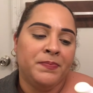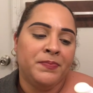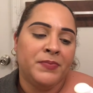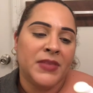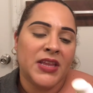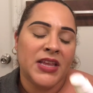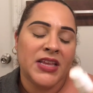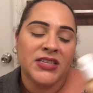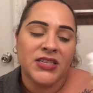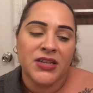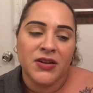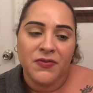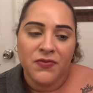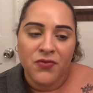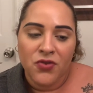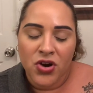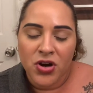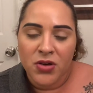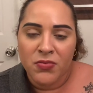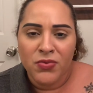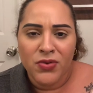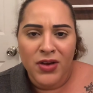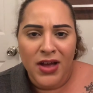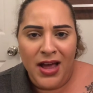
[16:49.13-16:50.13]
Is it
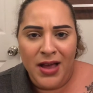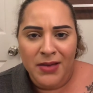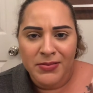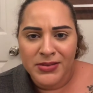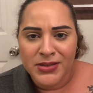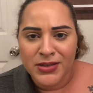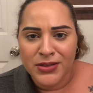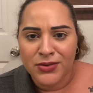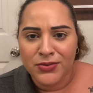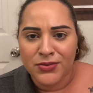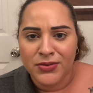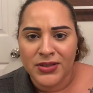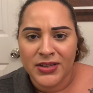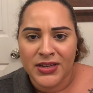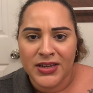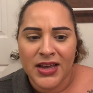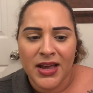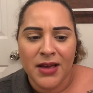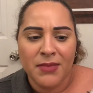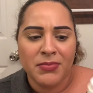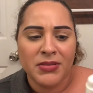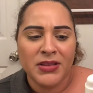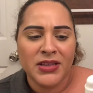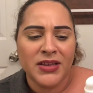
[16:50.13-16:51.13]
affordable? Absolutely.
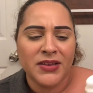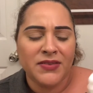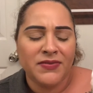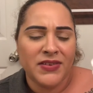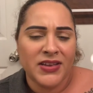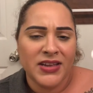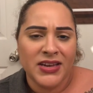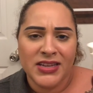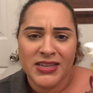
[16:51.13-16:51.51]
I believe it